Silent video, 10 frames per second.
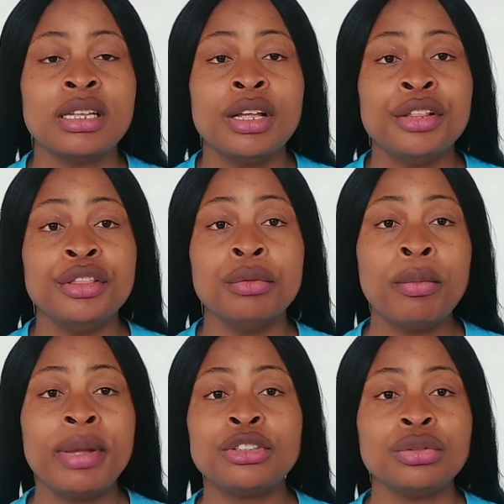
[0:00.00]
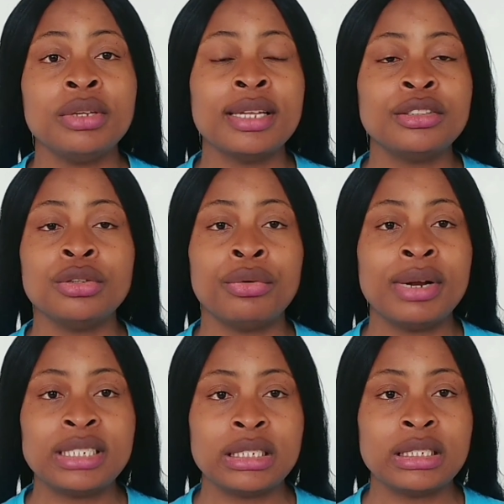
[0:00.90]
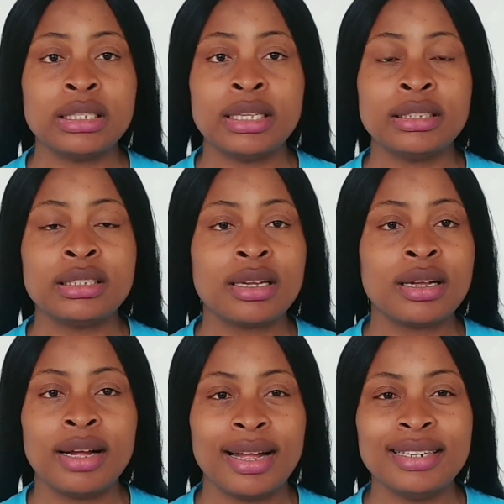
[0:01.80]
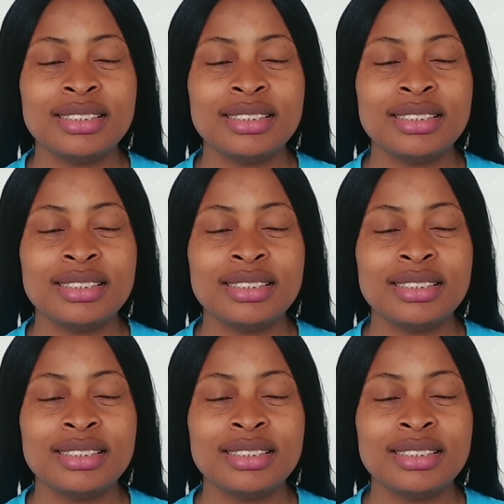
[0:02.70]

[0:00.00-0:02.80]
the moment you get your resident card,